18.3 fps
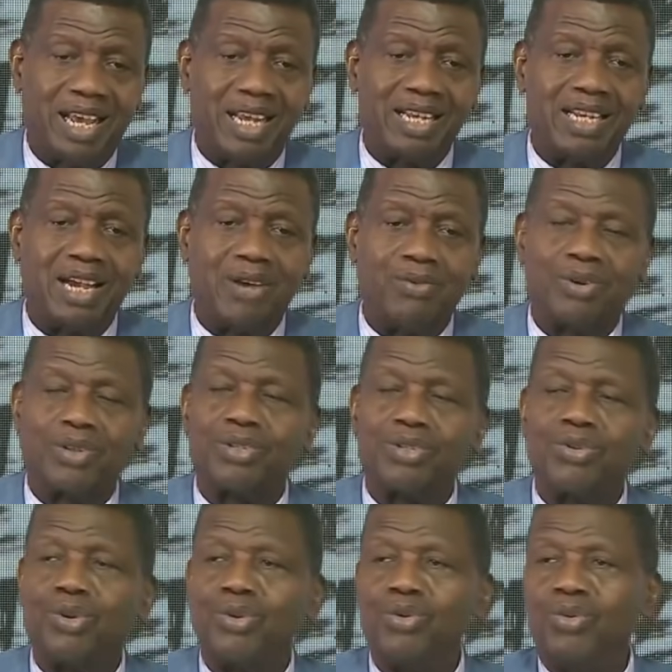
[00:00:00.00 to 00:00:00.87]
And there
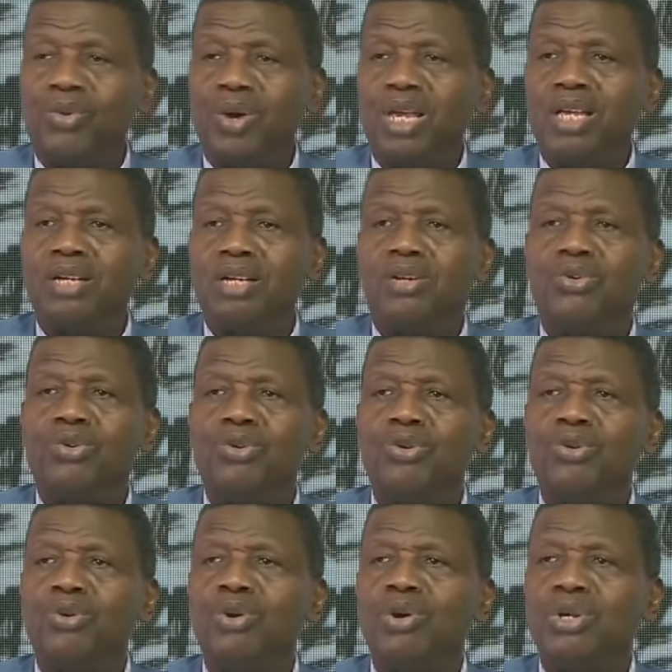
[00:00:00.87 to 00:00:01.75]
was no way he
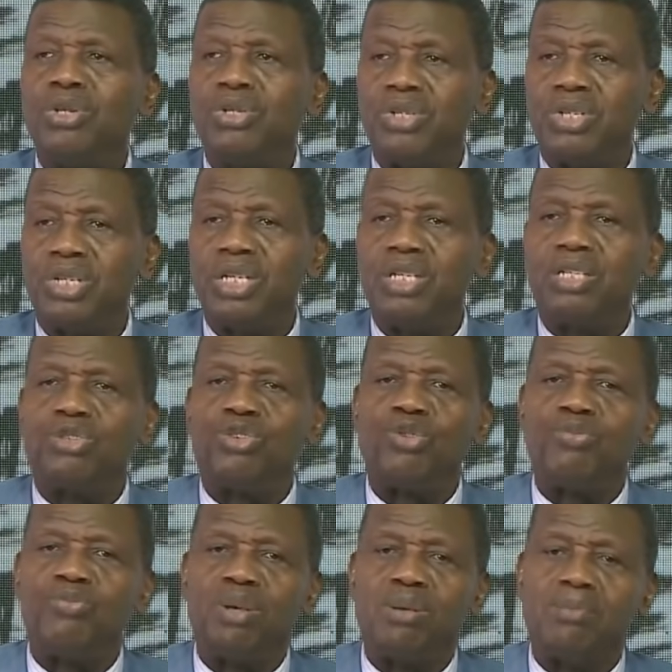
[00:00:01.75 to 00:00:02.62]
could cease
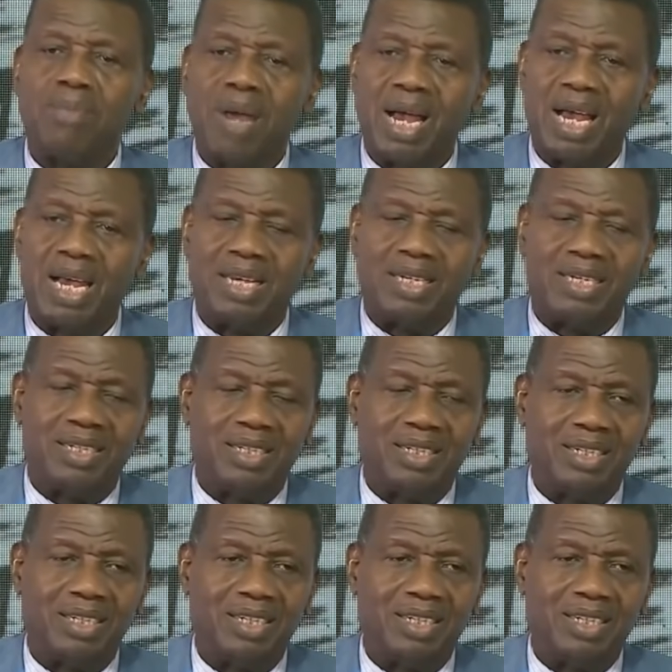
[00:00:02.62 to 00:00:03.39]
to be mad.